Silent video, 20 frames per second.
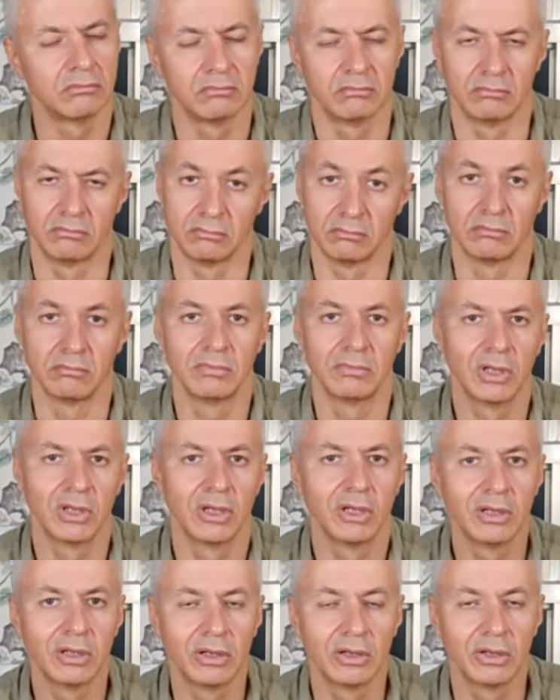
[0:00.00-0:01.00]

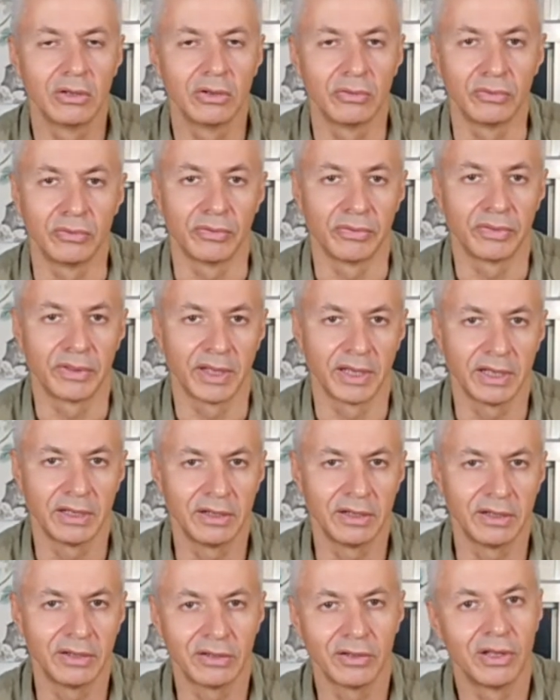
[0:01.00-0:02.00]
The
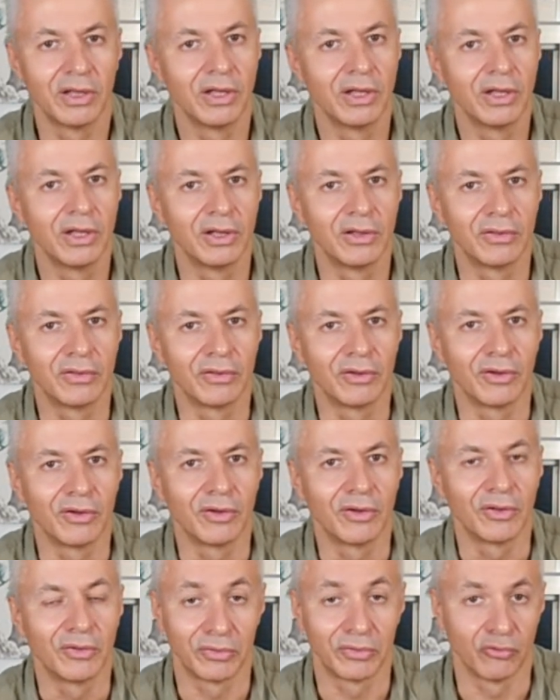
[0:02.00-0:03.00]
Seine,
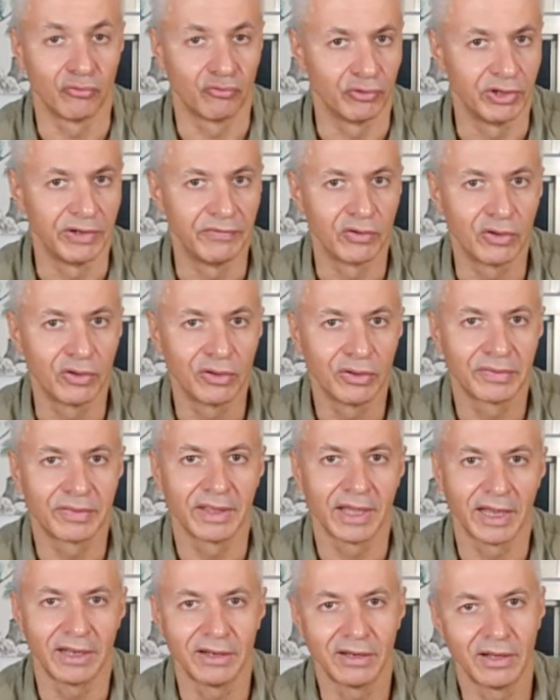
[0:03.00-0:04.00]
the river
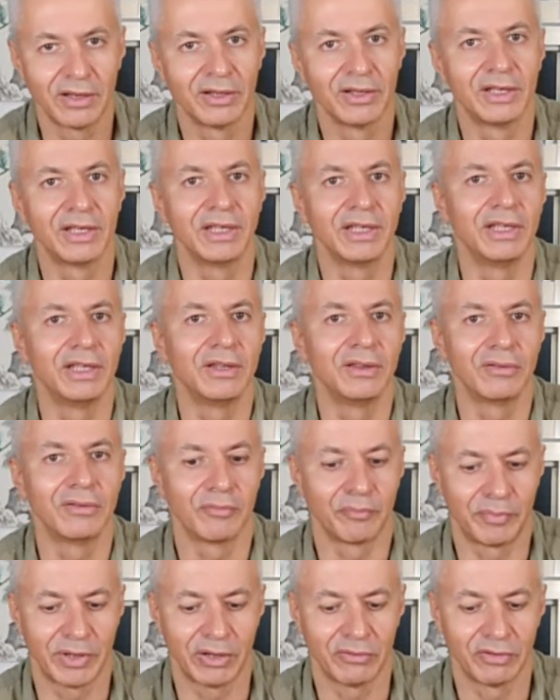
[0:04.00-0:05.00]
Seine in
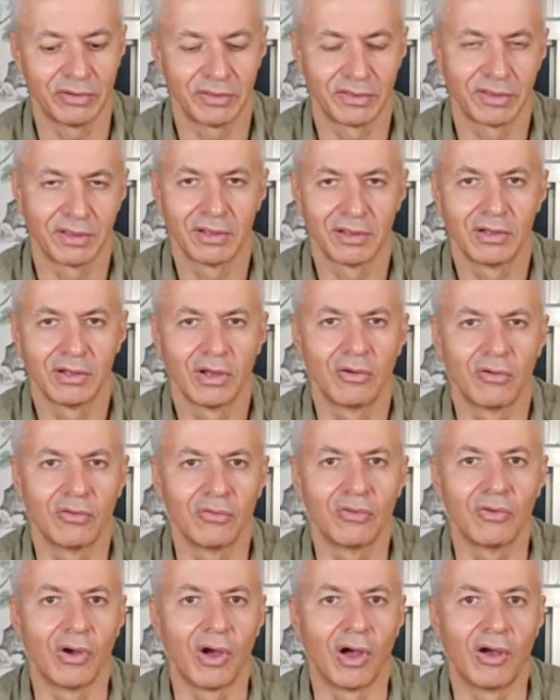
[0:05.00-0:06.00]
Paris.
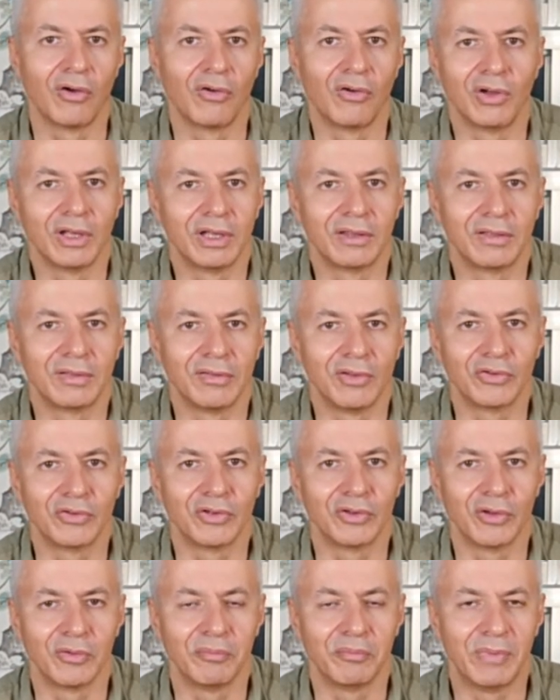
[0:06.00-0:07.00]
Well, it's not
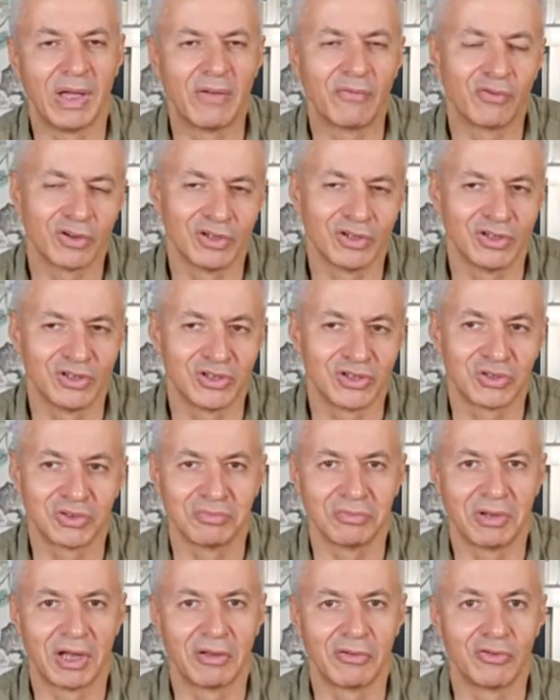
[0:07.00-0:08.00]
a beverage.
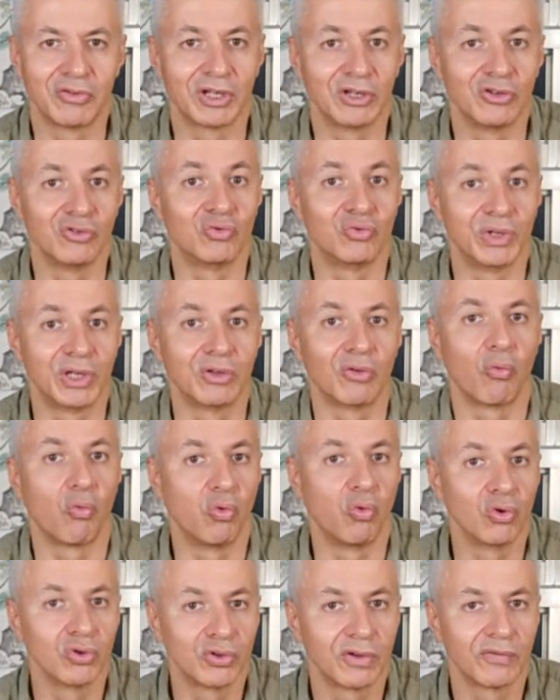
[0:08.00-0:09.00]
You can drink
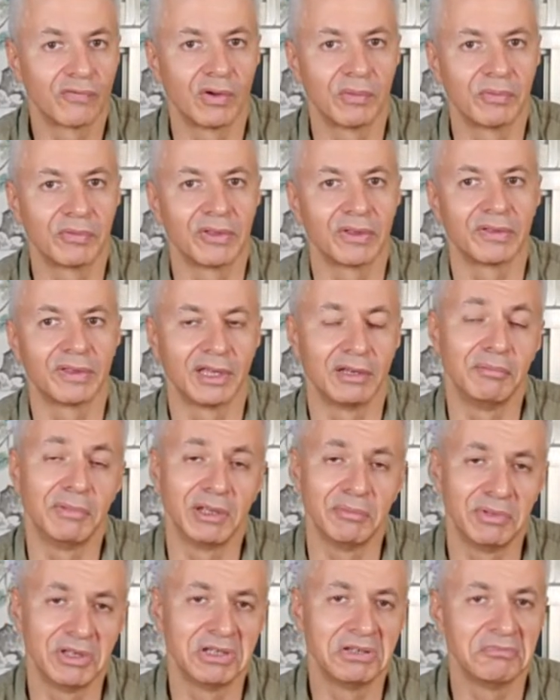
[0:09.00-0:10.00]
water from the Seine,
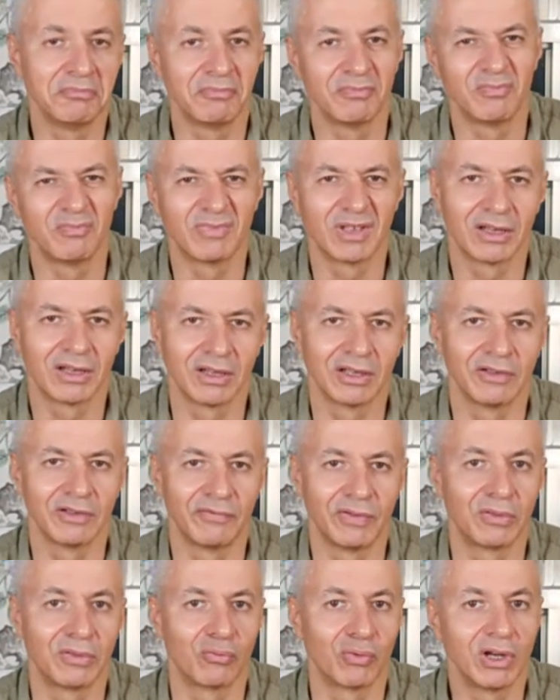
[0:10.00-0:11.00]
maybe if
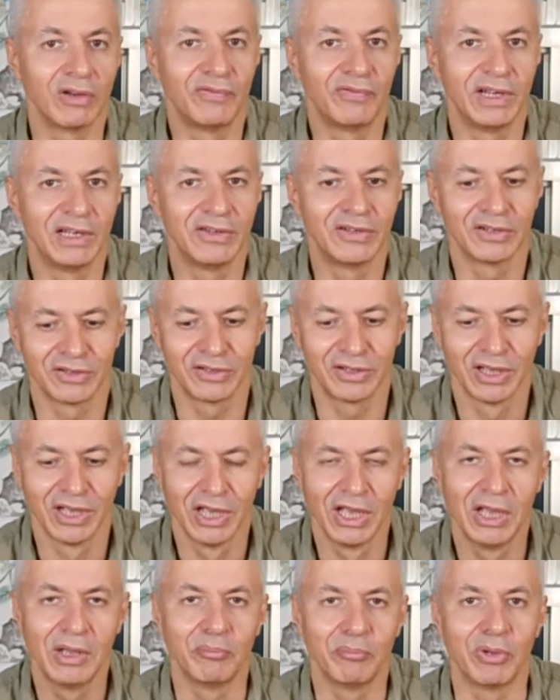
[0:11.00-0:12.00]
it's well filtered,
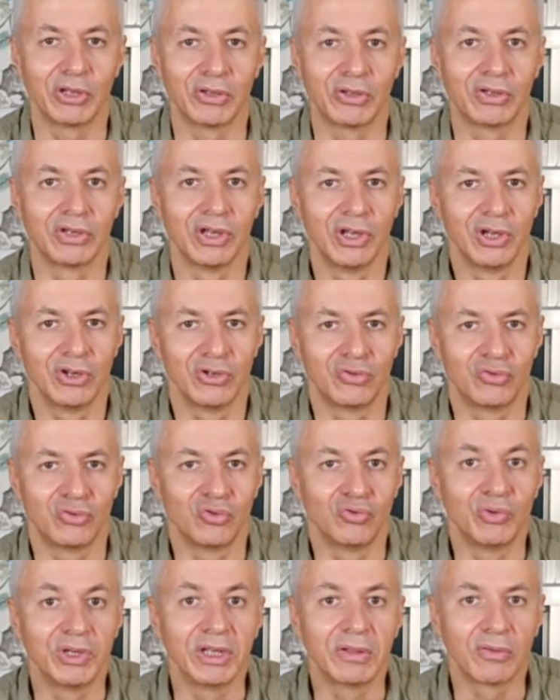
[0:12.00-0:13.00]
but to
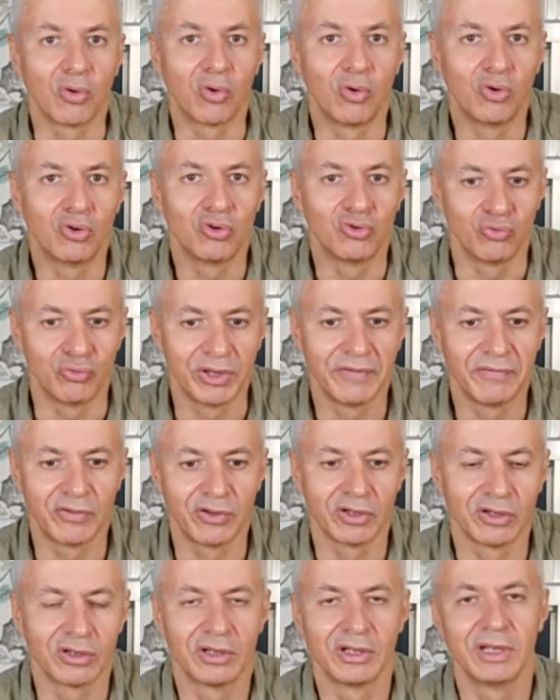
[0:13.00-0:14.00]
drink the whole
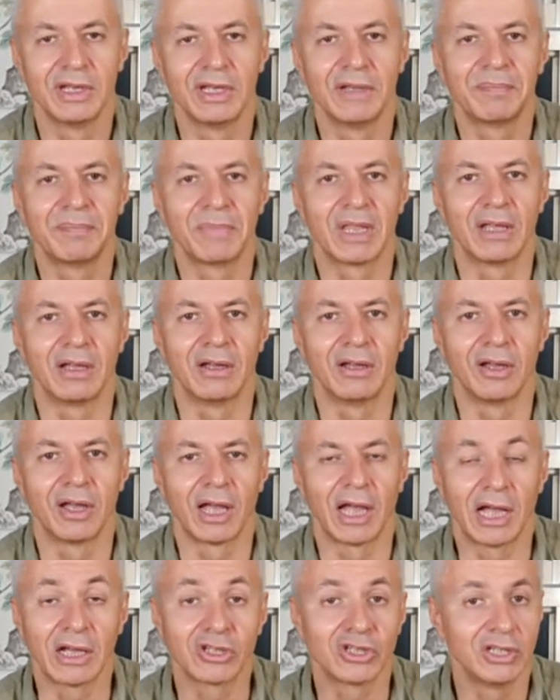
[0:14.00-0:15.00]
river,
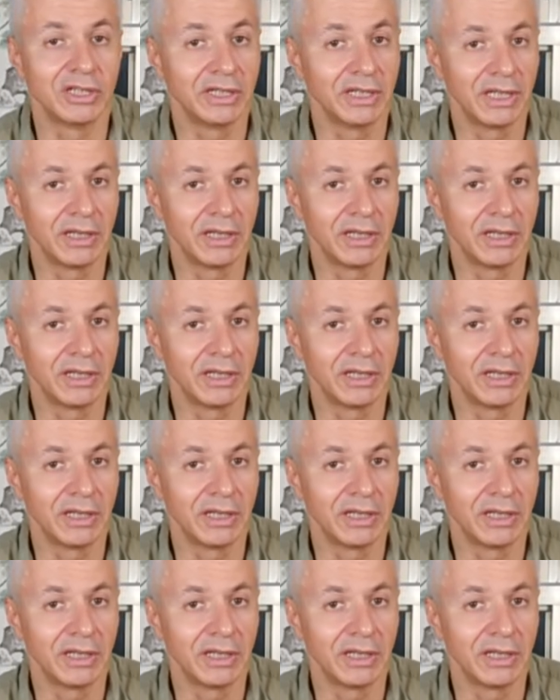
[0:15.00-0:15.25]
actually,